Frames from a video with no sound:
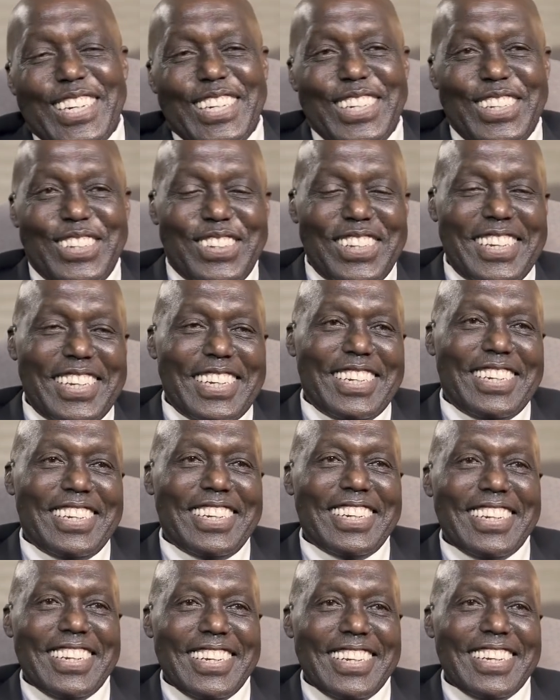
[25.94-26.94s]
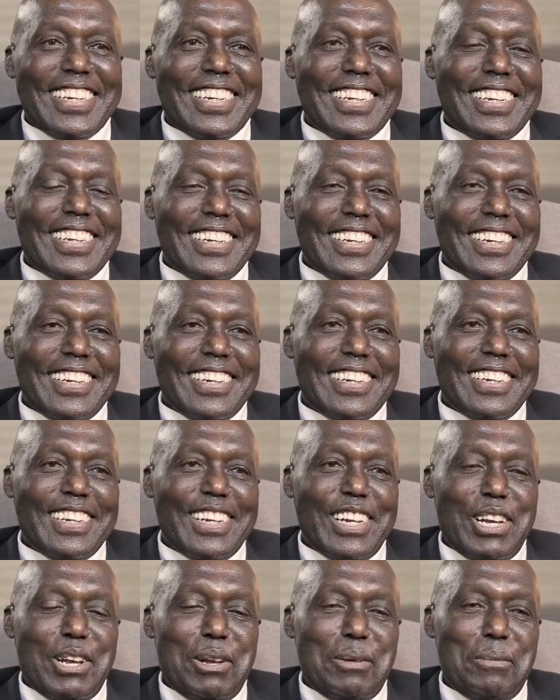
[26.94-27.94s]
I didn't see it. Uh, i
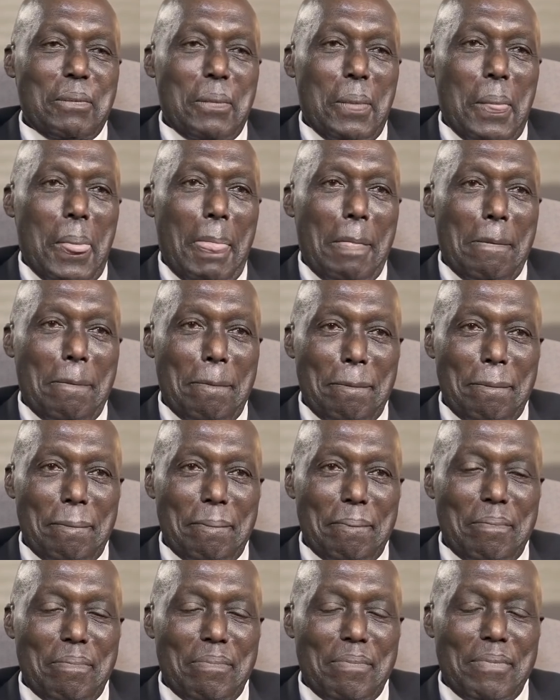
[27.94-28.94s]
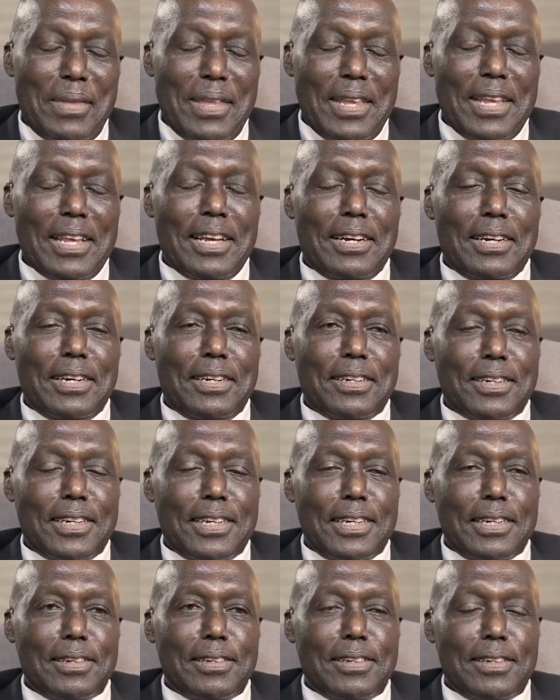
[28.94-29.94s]
uh, I've shared it even on, on the video
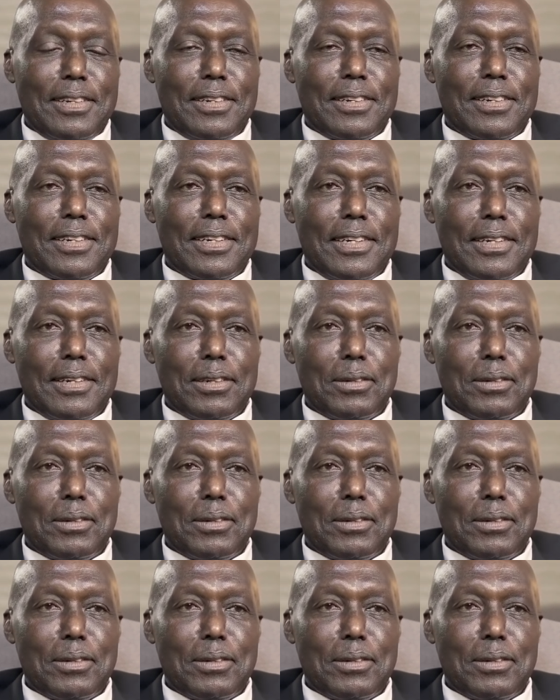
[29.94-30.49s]
okay, right now. Okay.